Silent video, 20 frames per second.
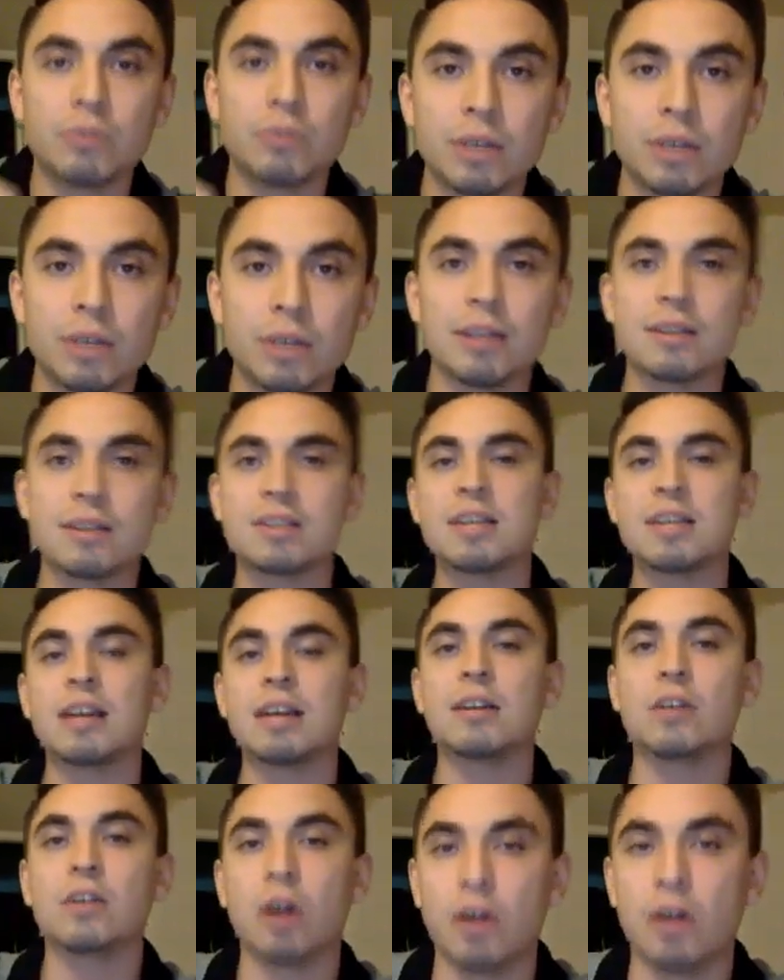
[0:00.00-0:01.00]
Then the
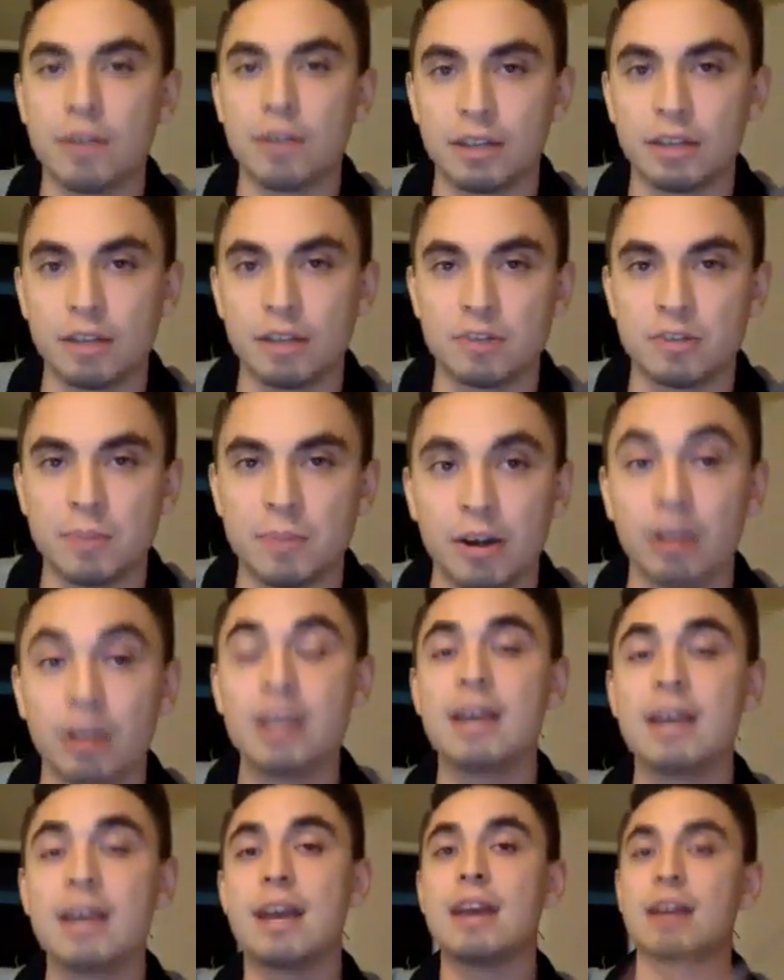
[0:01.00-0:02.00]
second call that gets better.
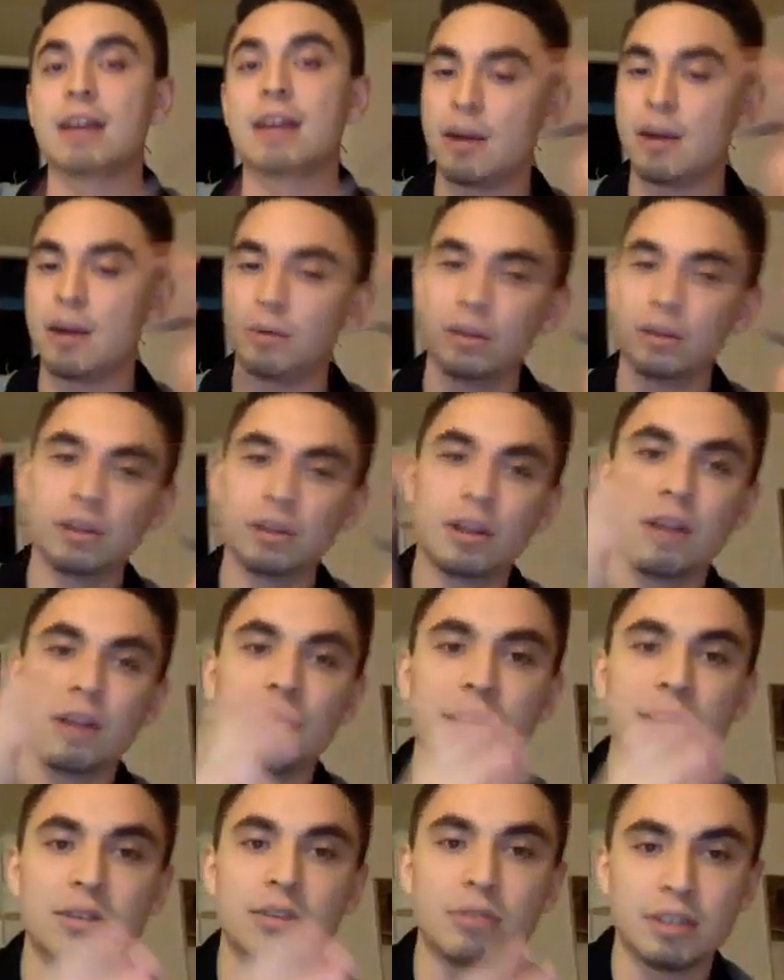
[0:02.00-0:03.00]
Hey, I really
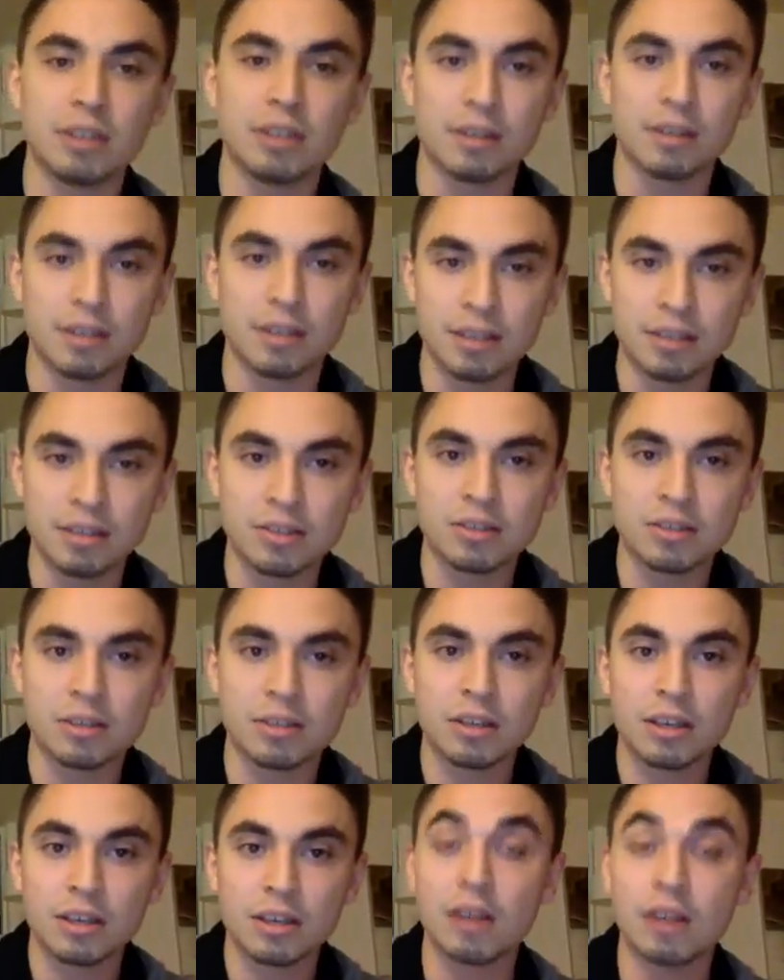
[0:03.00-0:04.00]
loved how you did
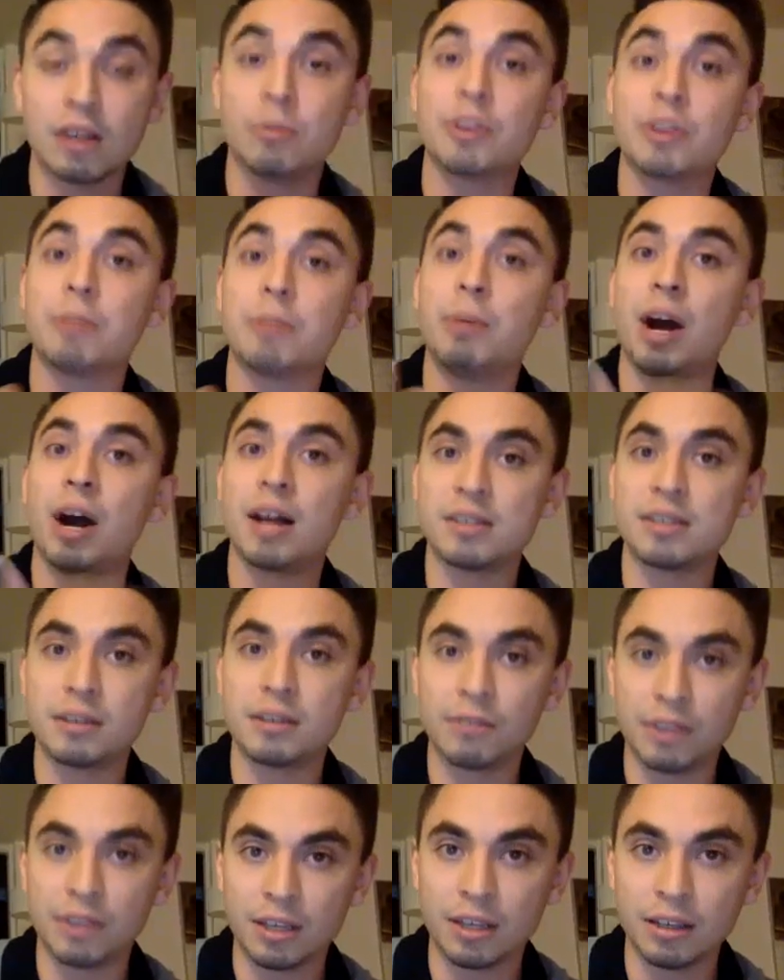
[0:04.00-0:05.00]
this. Hit them with the
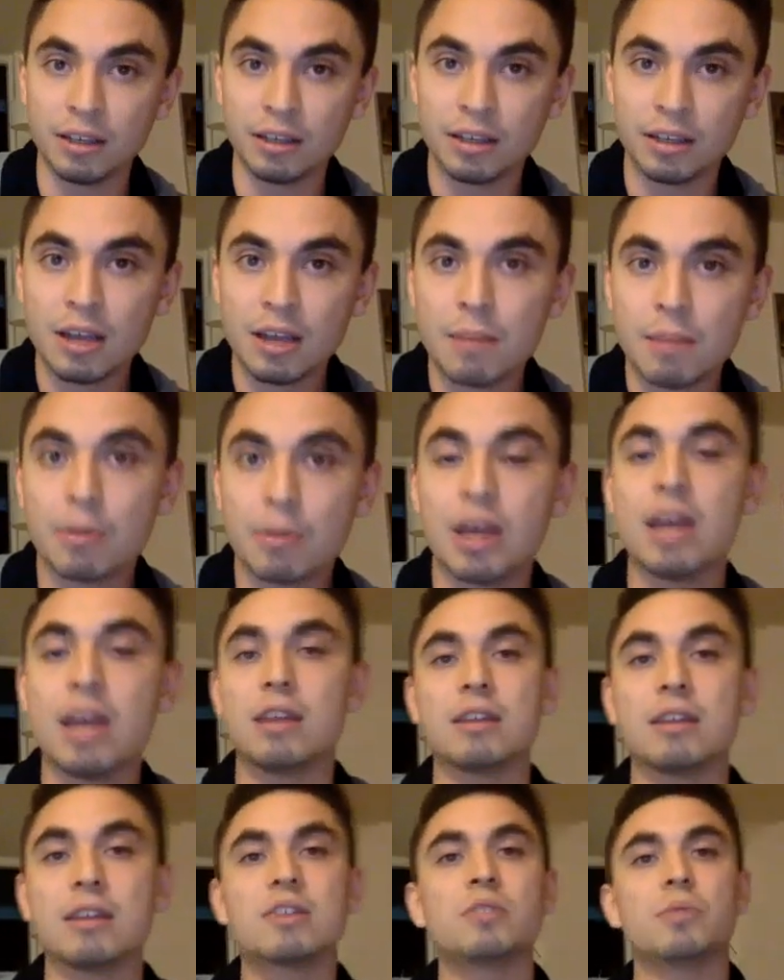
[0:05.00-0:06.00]
positive thing. But
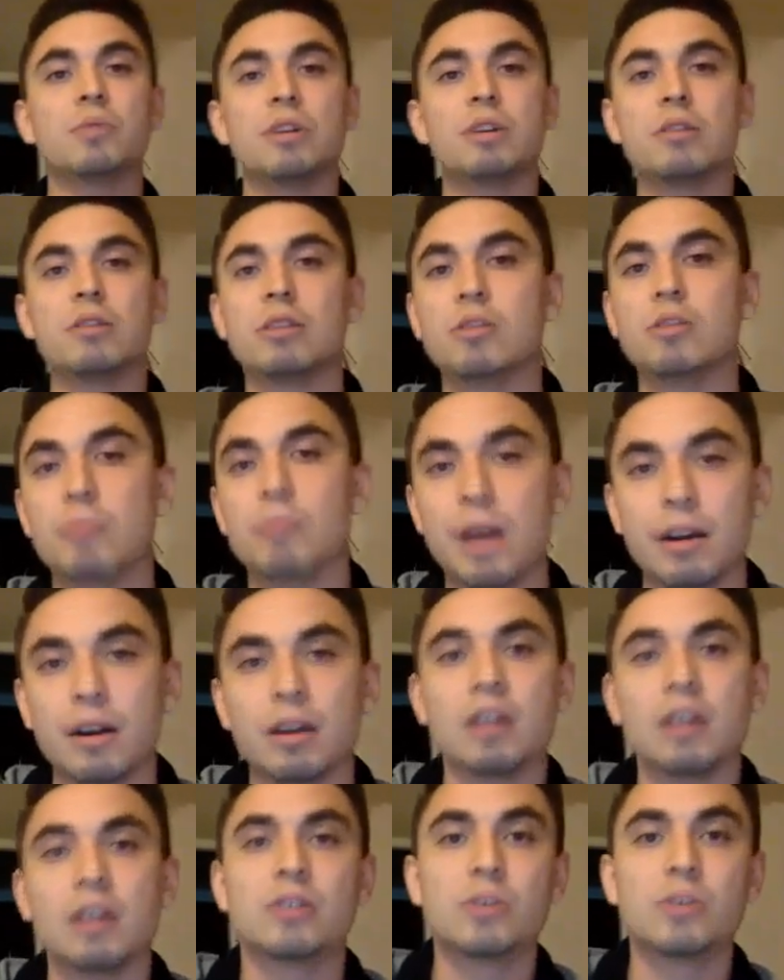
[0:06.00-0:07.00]
hey, this is what you could do
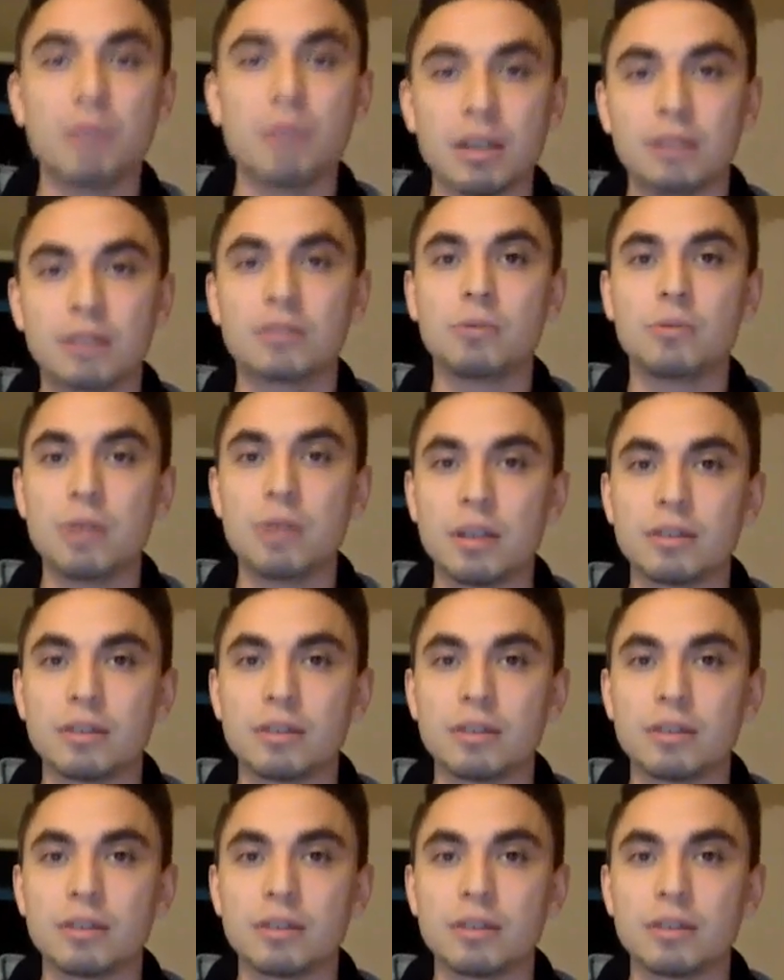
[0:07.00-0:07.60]
better. Tweak.